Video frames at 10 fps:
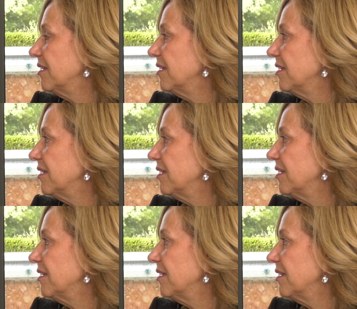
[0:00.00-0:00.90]

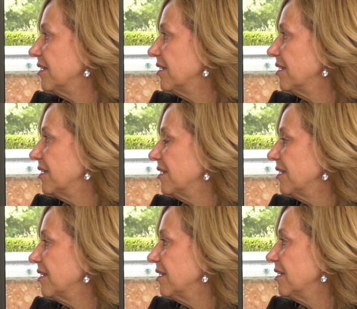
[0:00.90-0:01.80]

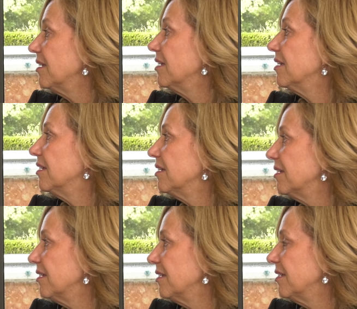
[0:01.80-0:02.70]

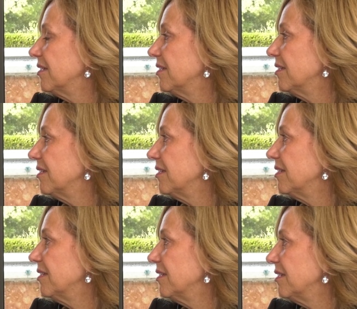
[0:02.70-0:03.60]

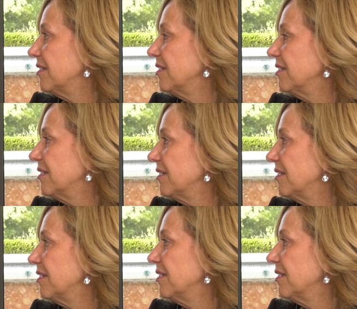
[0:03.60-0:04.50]

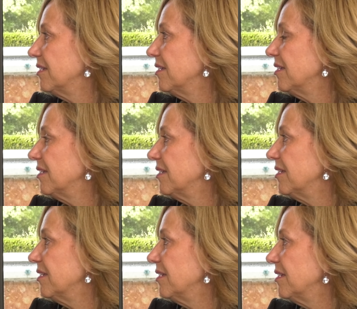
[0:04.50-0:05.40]

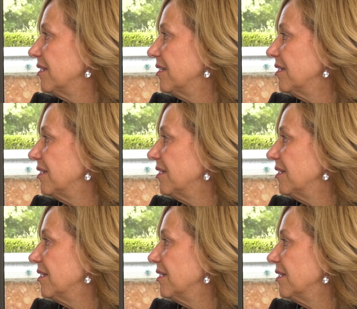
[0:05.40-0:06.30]

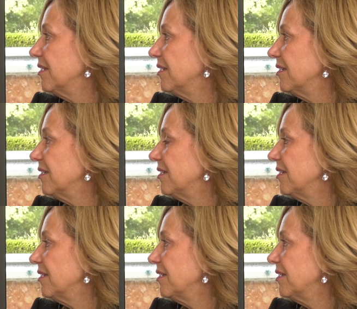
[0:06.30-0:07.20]

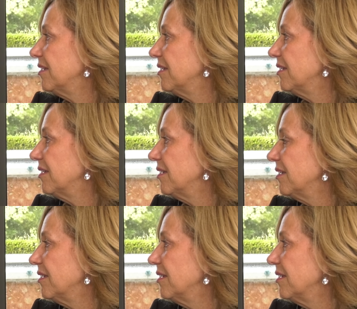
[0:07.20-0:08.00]
(not speaking)